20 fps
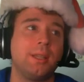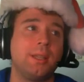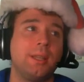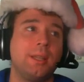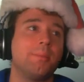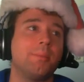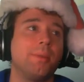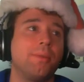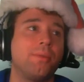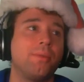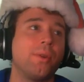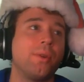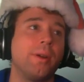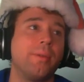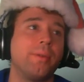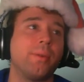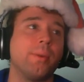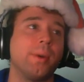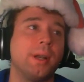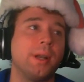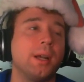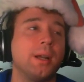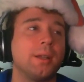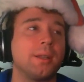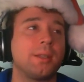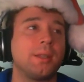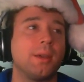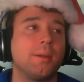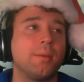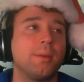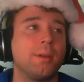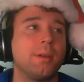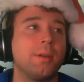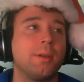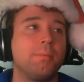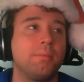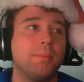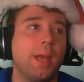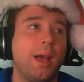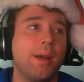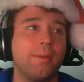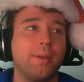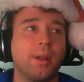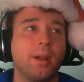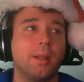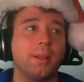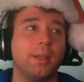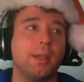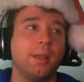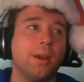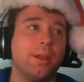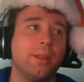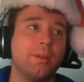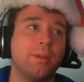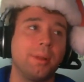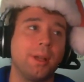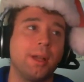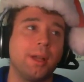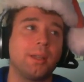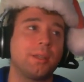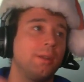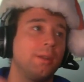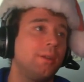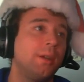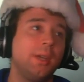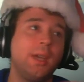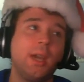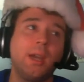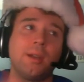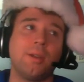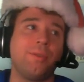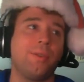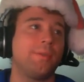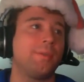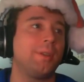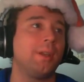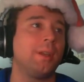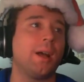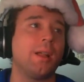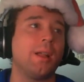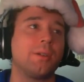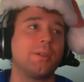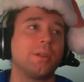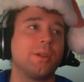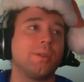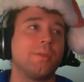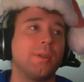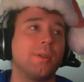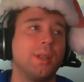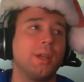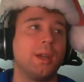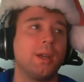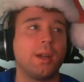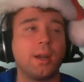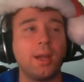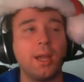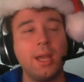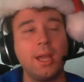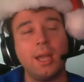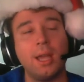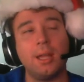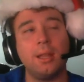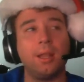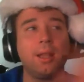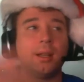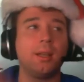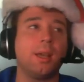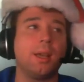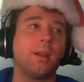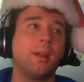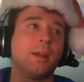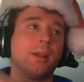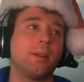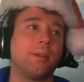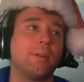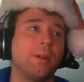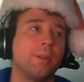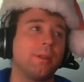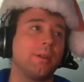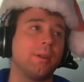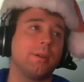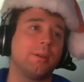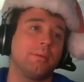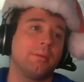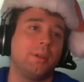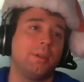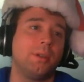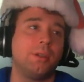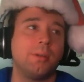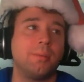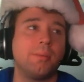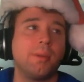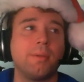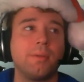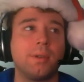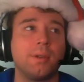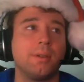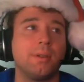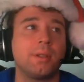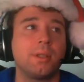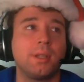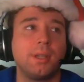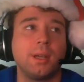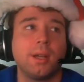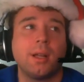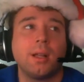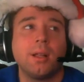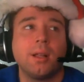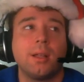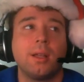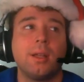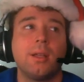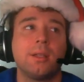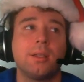see it before everyone else that would have it on the other place. So you can get your $50 over there and then get all your other YouTube revenue still.